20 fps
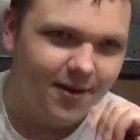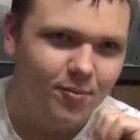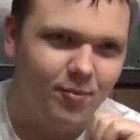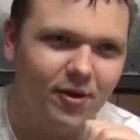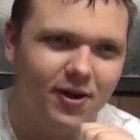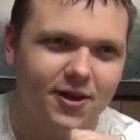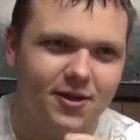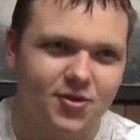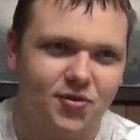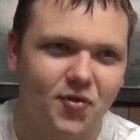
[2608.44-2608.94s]

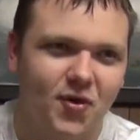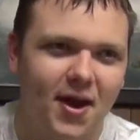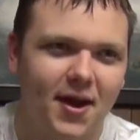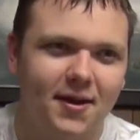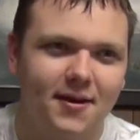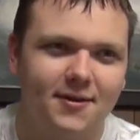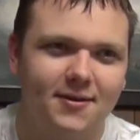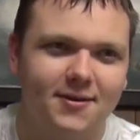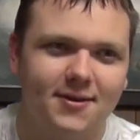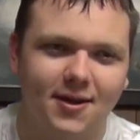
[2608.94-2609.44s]
Because
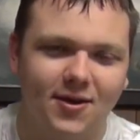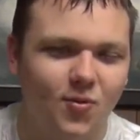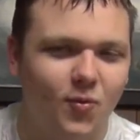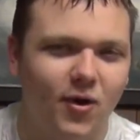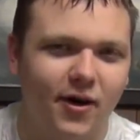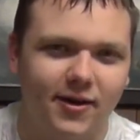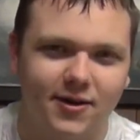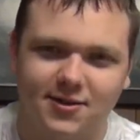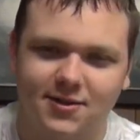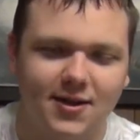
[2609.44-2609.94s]
Ren didn't
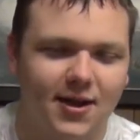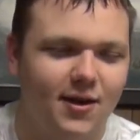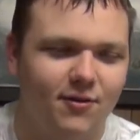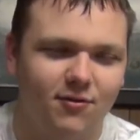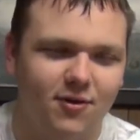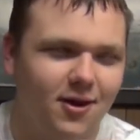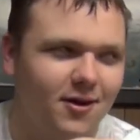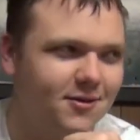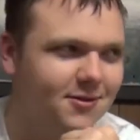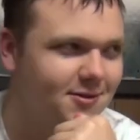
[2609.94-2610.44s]
want us to
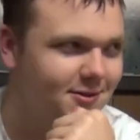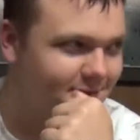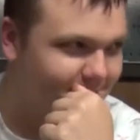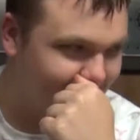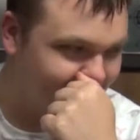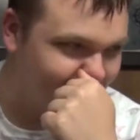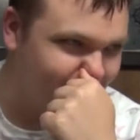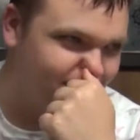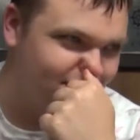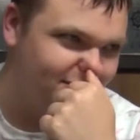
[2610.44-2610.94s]
have guns.
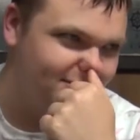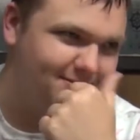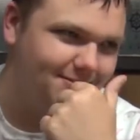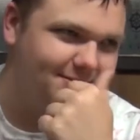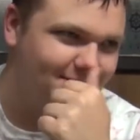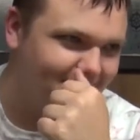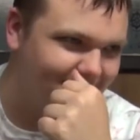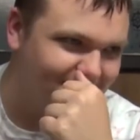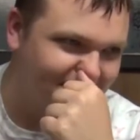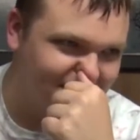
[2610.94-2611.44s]

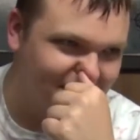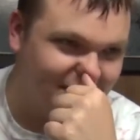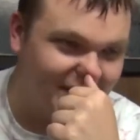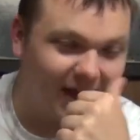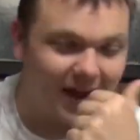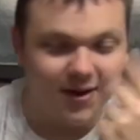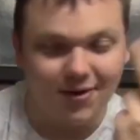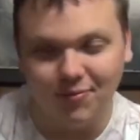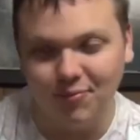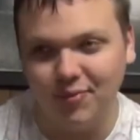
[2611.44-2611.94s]

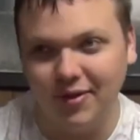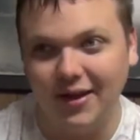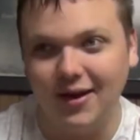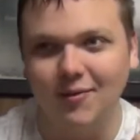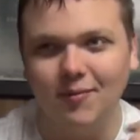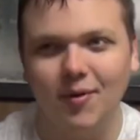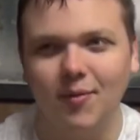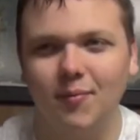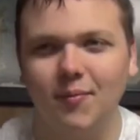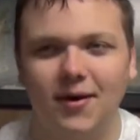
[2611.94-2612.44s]
I don't
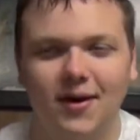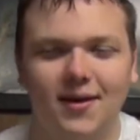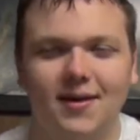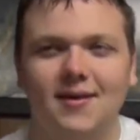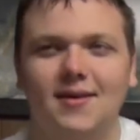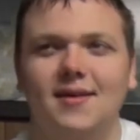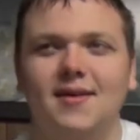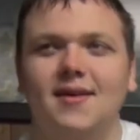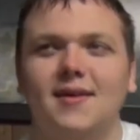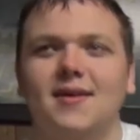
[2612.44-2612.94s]
blame him, but...
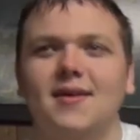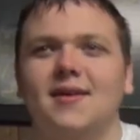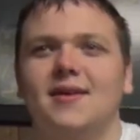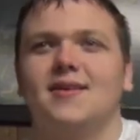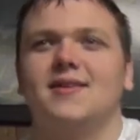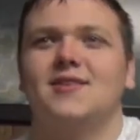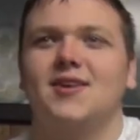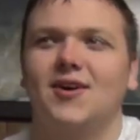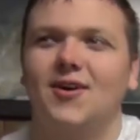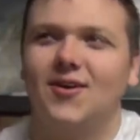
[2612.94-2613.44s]

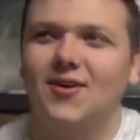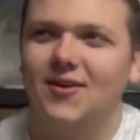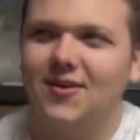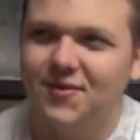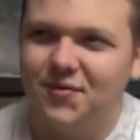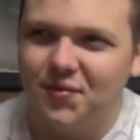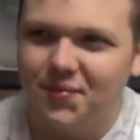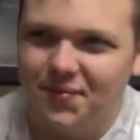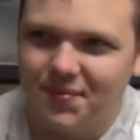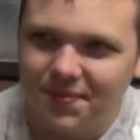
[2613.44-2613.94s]

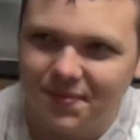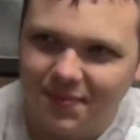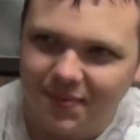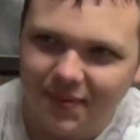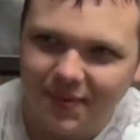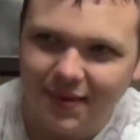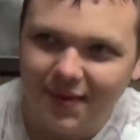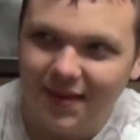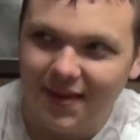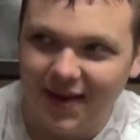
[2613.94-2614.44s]
So,
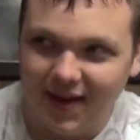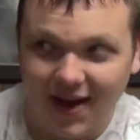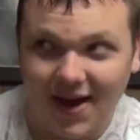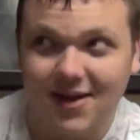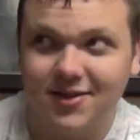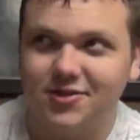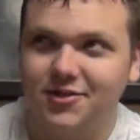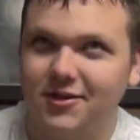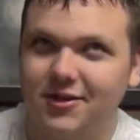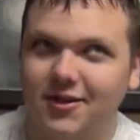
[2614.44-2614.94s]

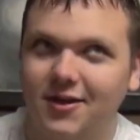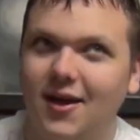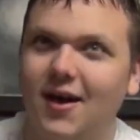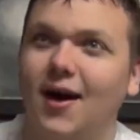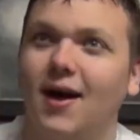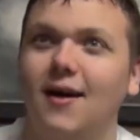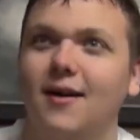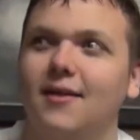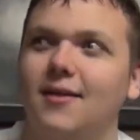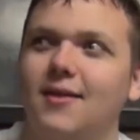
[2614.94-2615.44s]
actually,
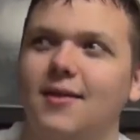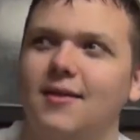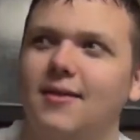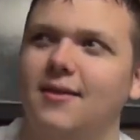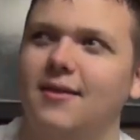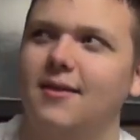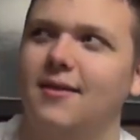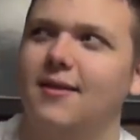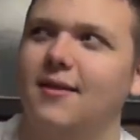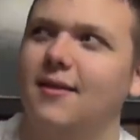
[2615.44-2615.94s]
yeah.
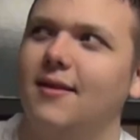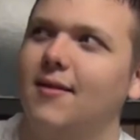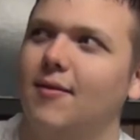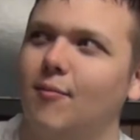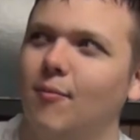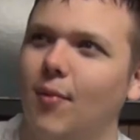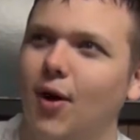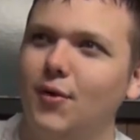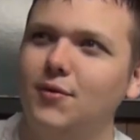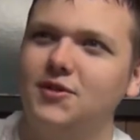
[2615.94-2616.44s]

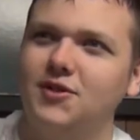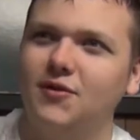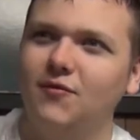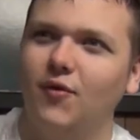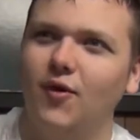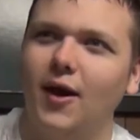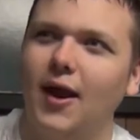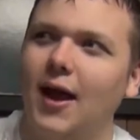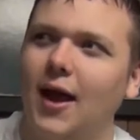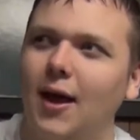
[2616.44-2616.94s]
Most of
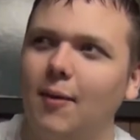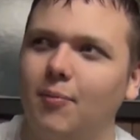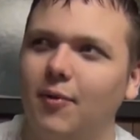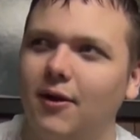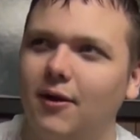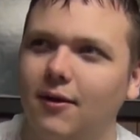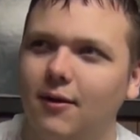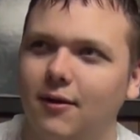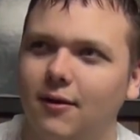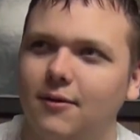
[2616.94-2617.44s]
what
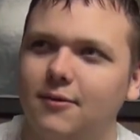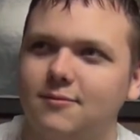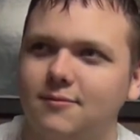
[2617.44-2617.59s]
happened